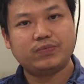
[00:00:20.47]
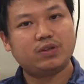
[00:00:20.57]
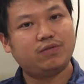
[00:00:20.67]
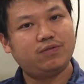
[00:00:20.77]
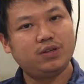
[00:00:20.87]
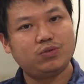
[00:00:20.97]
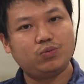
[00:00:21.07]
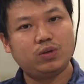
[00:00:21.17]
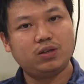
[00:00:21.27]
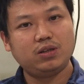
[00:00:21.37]
The
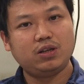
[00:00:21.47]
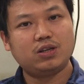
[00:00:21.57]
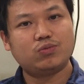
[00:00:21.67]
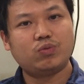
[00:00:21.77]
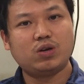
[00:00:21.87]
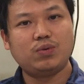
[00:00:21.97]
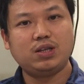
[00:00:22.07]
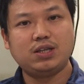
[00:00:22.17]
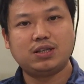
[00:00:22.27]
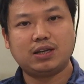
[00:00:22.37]
first one is where we
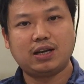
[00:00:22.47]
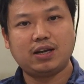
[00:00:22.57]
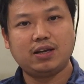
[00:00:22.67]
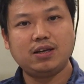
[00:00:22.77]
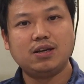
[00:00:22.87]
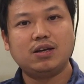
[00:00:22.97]
need the light